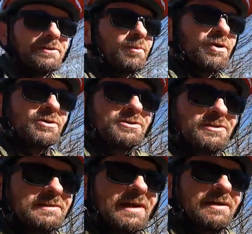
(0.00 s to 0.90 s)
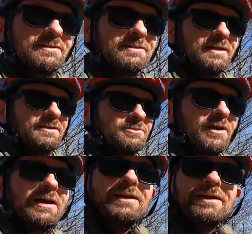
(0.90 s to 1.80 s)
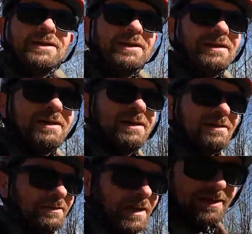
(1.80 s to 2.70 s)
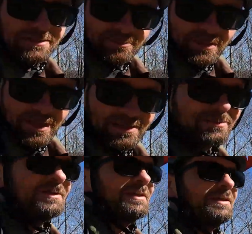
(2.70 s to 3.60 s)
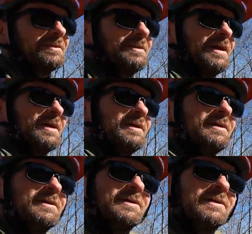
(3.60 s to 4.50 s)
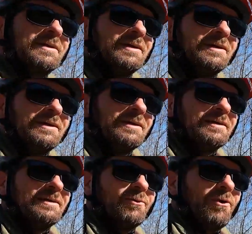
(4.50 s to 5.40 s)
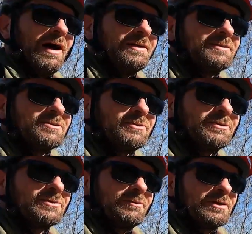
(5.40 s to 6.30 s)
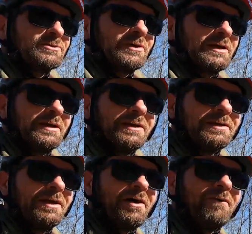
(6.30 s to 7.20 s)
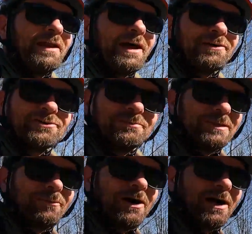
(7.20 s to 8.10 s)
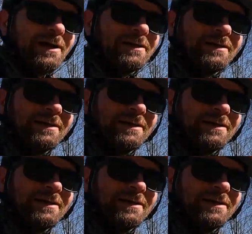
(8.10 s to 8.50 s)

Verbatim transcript: so the personal side of today's ride. So I had someone ask me the other day, why did you lose so much weight? No one asked me why